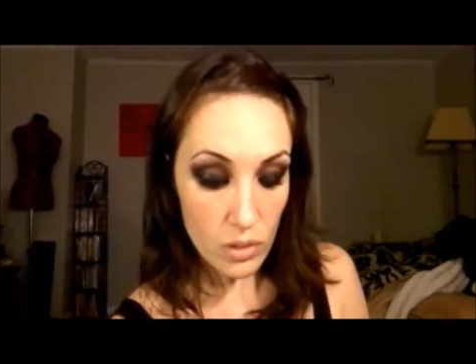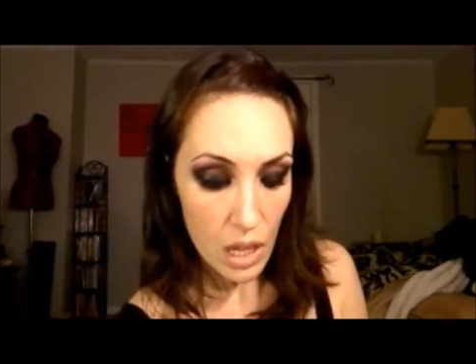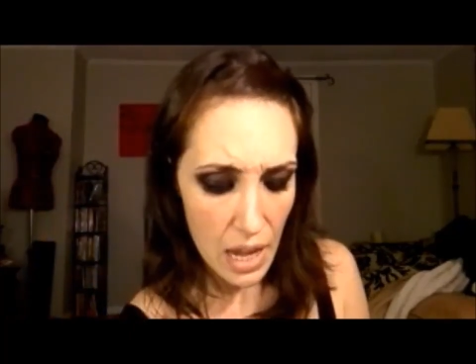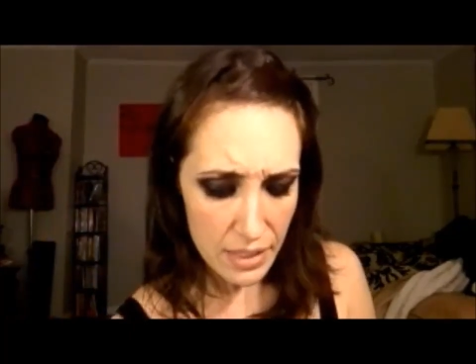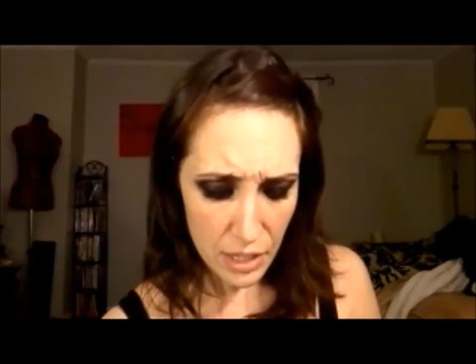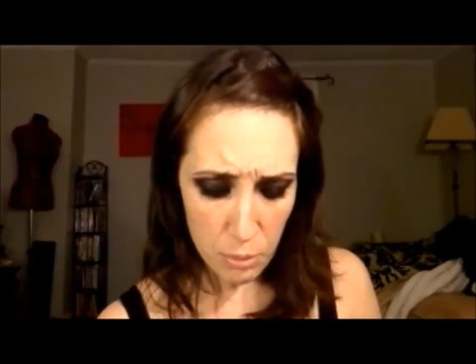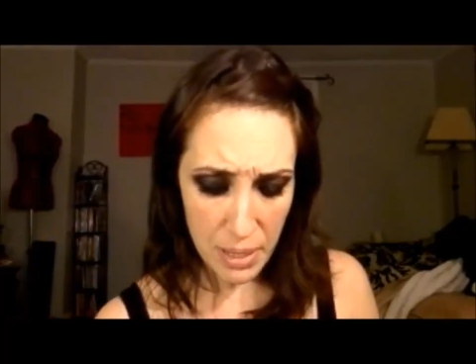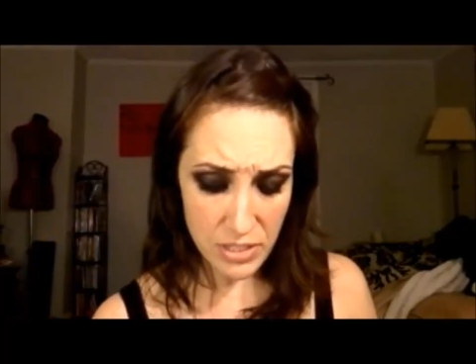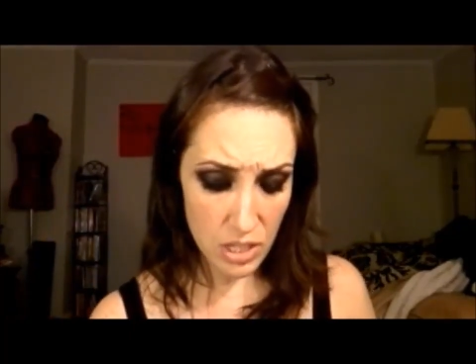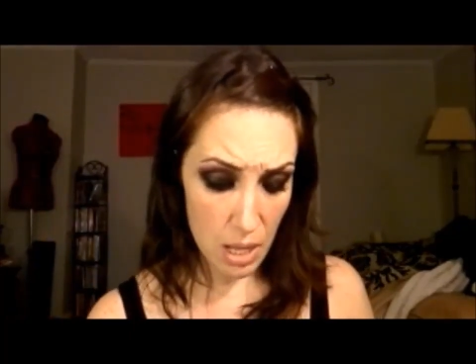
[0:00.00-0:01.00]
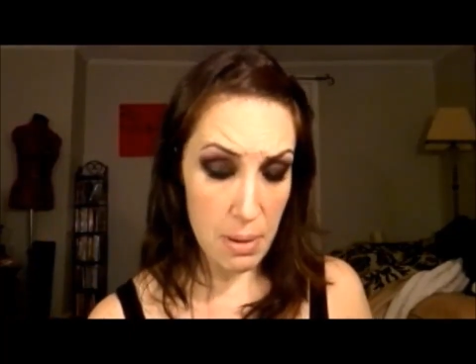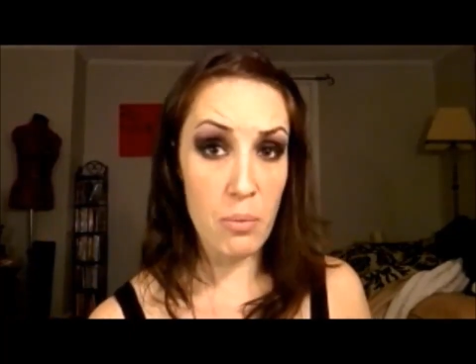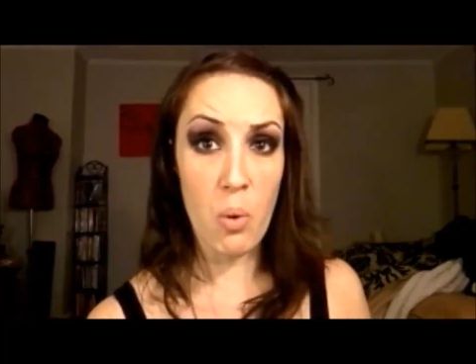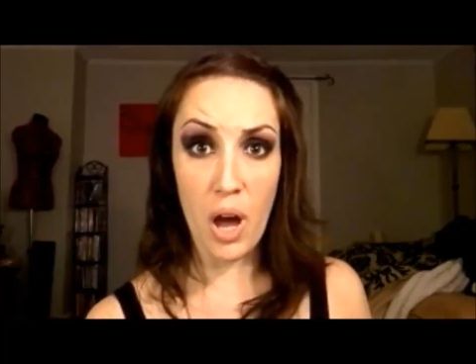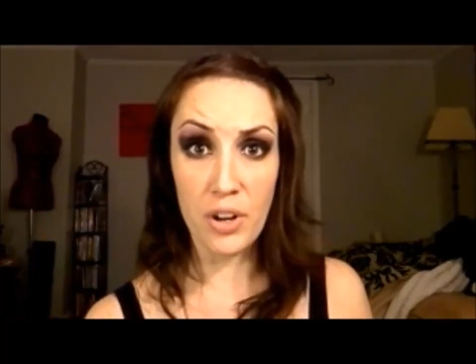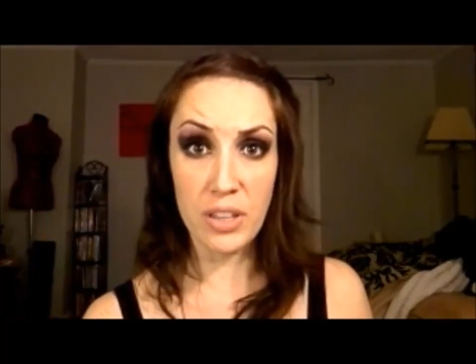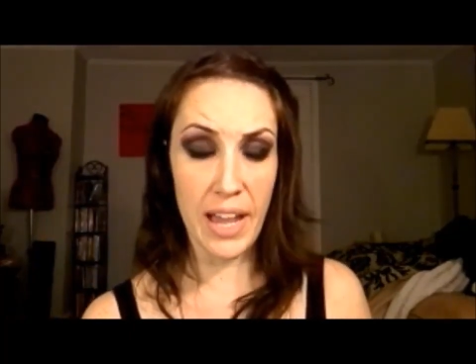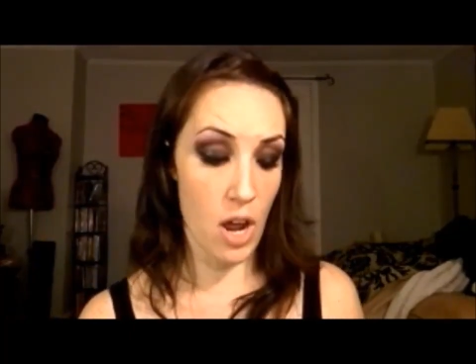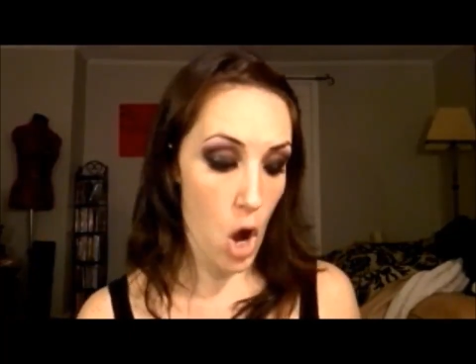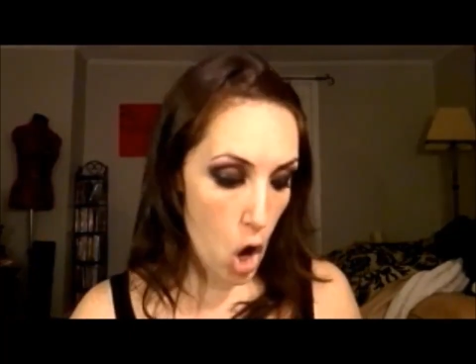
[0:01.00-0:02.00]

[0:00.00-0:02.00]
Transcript: pencil on my waterline.